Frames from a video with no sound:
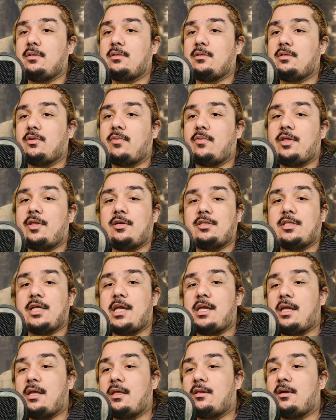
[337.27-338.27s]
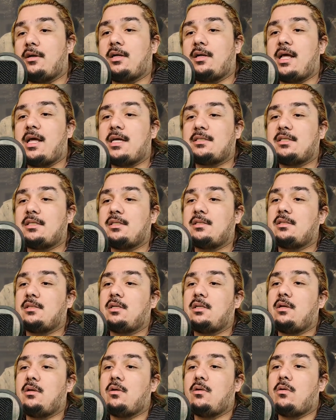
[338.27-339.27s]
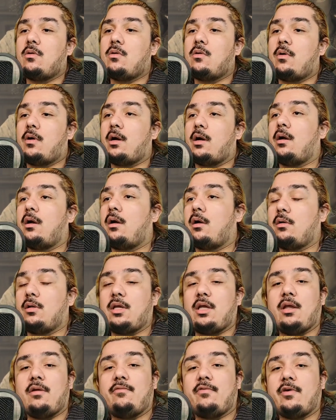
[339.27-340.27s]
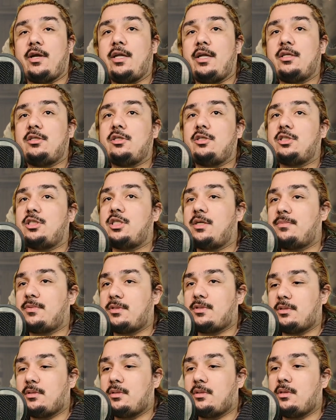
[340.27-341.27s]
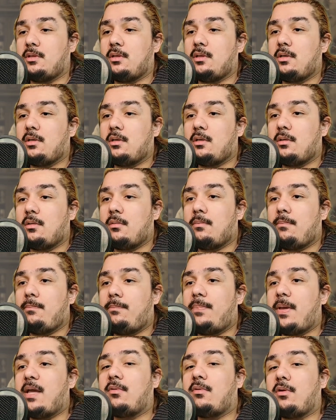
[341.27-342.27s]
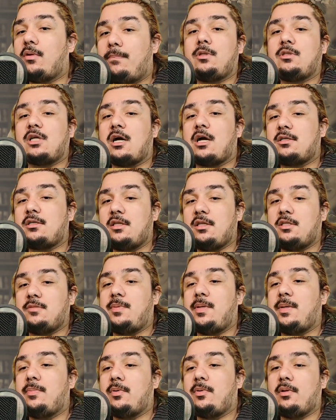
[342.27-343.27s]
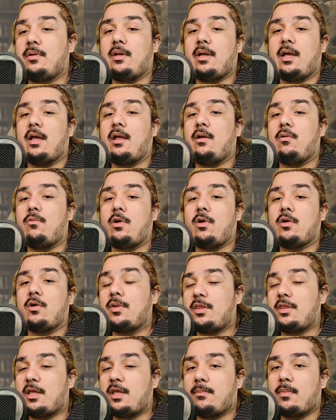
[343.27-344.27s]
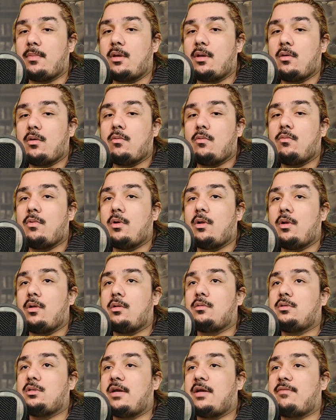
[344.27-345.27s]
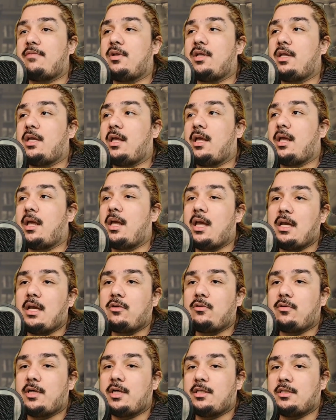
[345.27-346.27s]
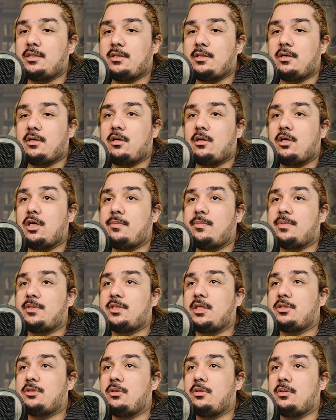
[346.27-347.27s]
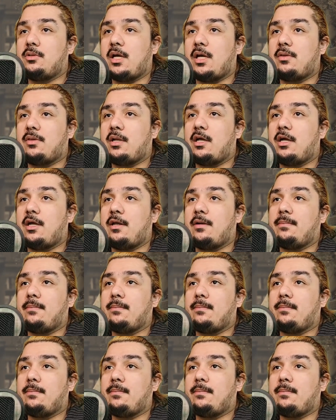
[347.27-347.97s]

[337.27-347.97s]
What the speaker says: So whether you're taking their classes or are looking for internships, being able to talk to these people and work with them will definitely increase your earning potential down the line.